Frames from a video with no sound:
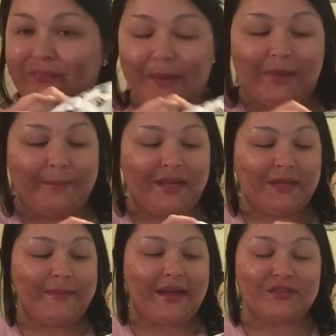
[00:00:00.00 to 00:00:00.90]
my
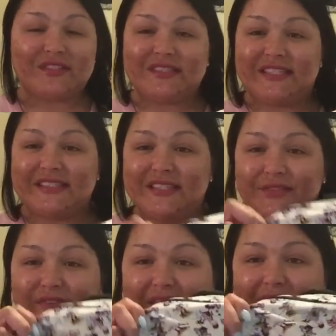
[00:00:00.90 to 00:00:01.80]
Minnie Mouse Disney
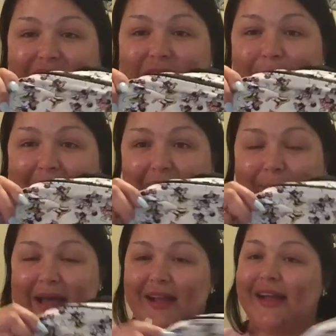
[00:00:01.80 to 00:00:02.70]
Vans
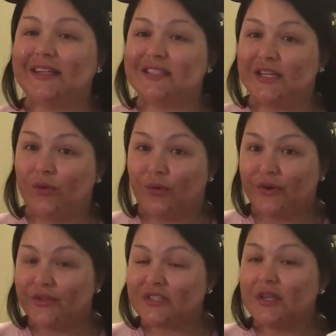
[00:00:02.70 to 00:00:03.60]
backpack. I did
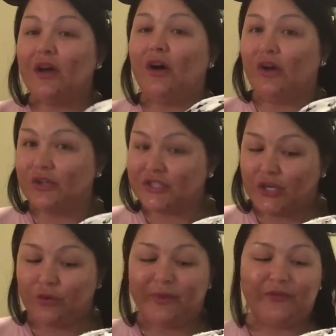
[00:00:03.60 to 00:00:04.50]
order this
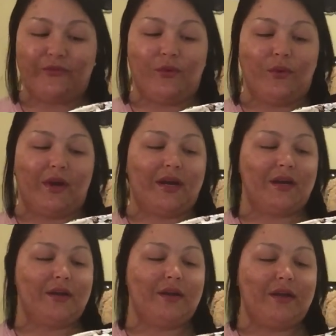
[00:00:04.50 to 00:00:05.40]
also before
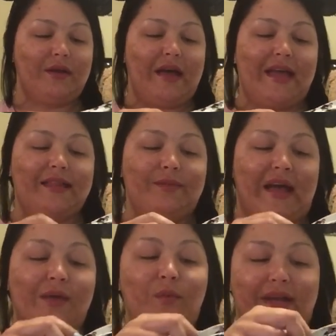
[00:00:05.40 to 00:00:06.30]

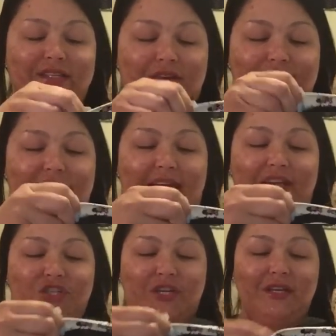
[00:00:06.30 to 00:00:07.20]
I went on
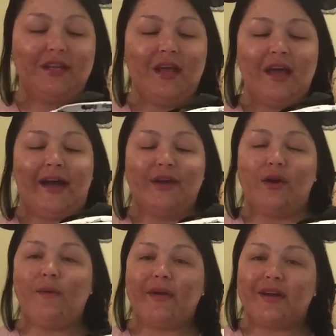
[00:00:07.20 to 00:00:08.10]
vacation. I know
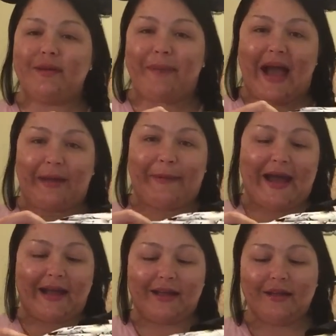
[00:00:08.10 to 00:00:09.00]
I wanted a
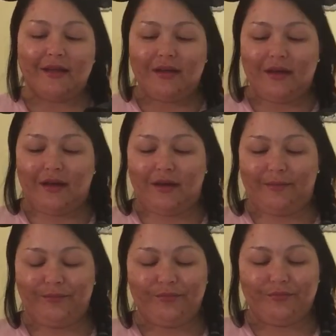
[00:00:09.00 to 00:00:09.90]
backpack.
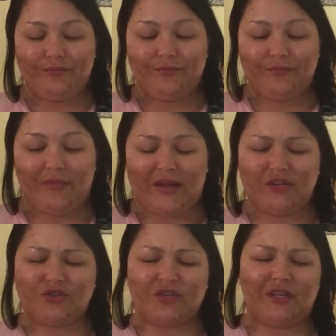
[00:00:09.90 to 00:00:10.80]
I
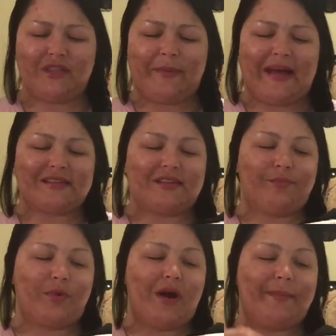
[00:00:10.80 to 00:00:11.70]
usually in the past have
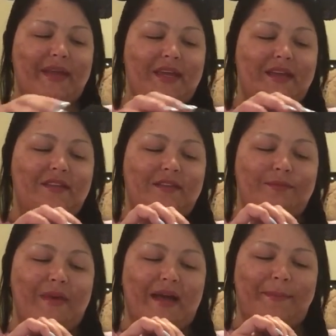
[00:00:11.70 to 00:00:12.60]
brought my kids
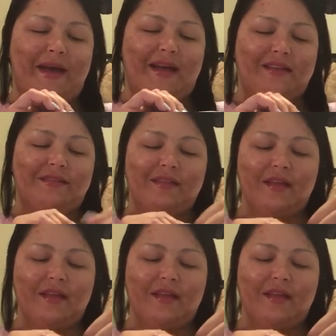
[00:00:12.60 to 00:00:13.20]
backpacks,